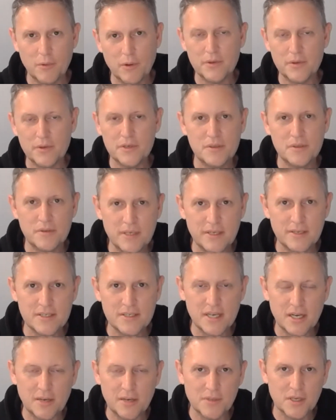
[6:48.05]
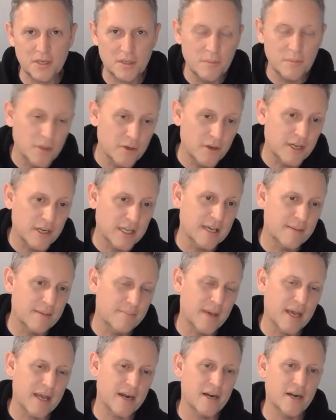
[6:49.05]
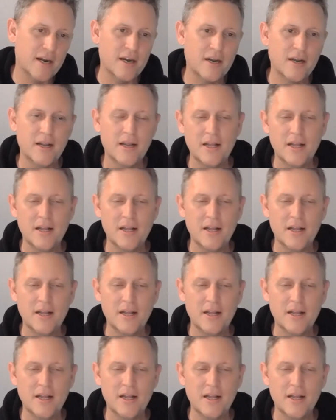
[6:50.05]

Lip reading: what we're doing to help the community get better.